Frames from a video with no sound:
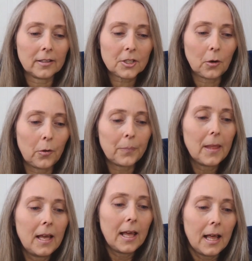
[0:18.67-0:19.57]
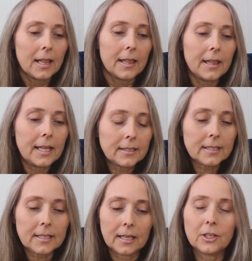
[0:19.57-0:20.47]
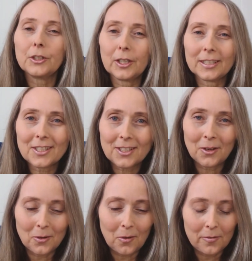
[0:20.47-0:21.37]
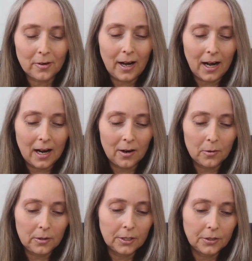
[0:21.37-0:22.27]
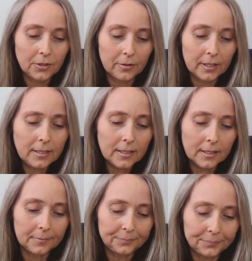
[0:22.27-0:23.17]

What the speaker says: So let's go over how you do this.